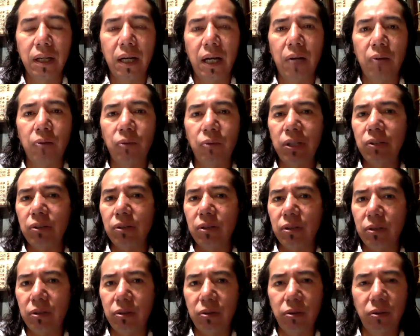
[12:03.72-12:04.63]
And
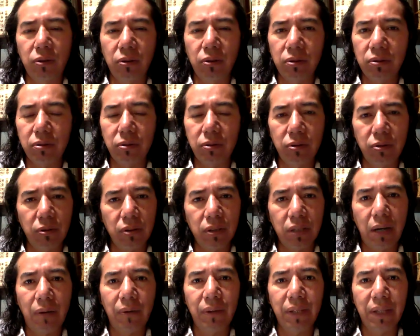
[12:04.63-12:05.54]
we don't
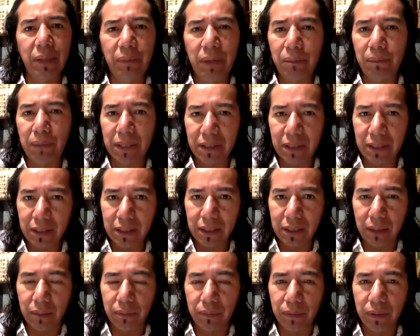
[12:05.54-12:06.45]
just have the milpa
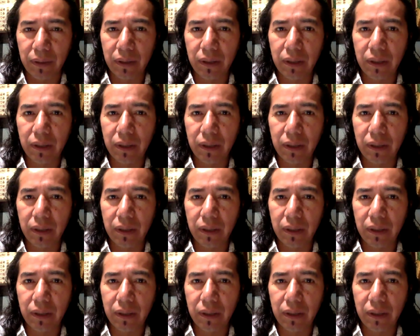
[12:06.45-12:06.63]
system.